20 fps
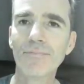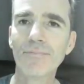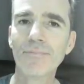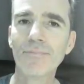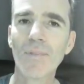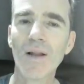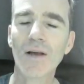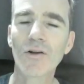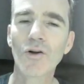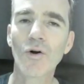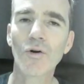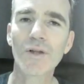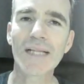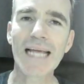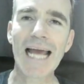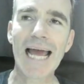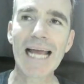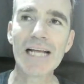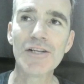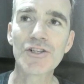called the
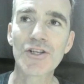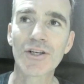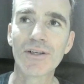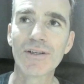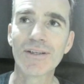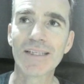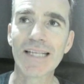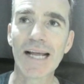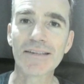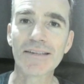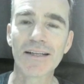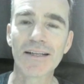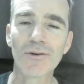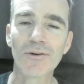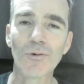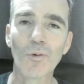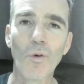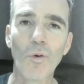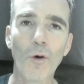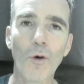Asian desert
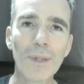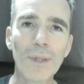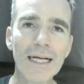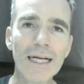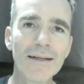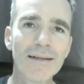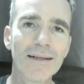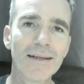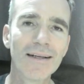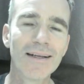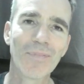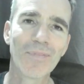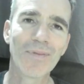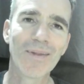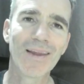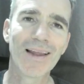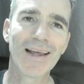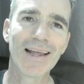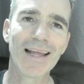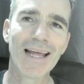warbler.
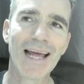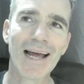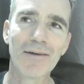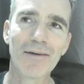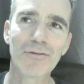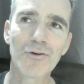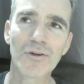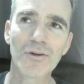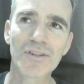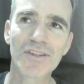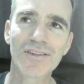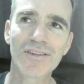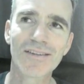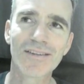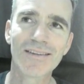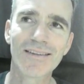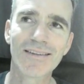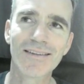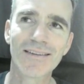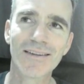Yeah, of course,
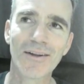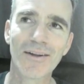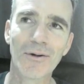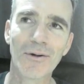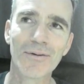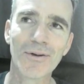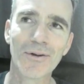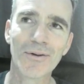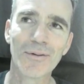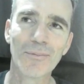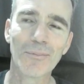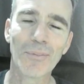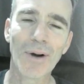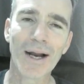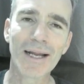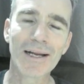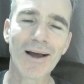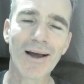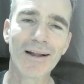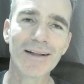not
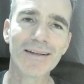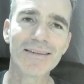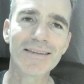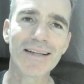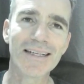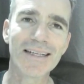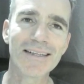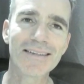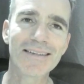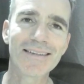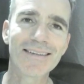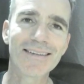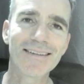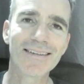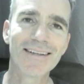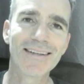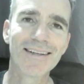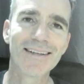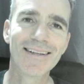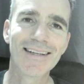bright colors in this
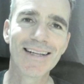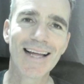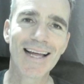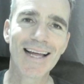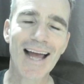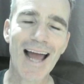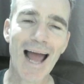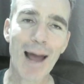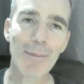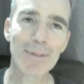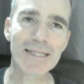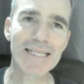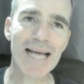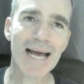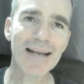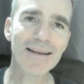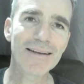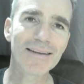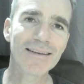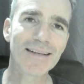
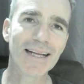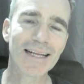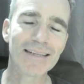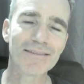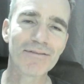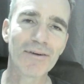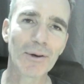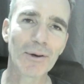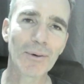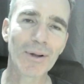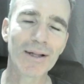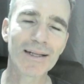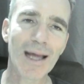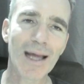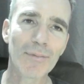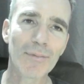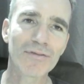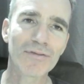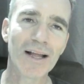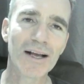habitat. It's very well
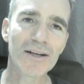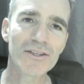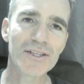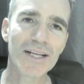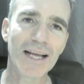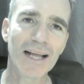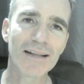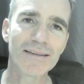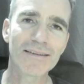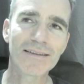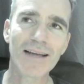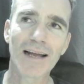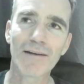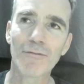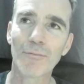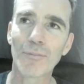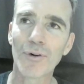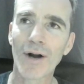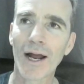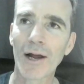camouflaged against kind of
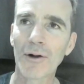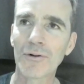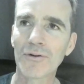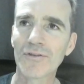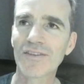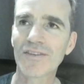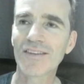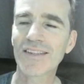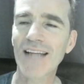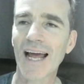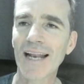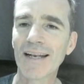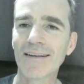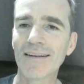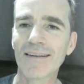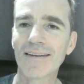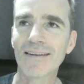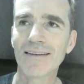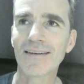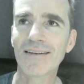brown sand
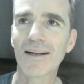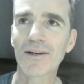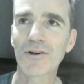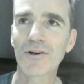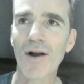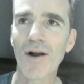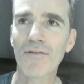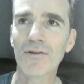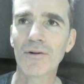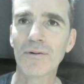and gravel.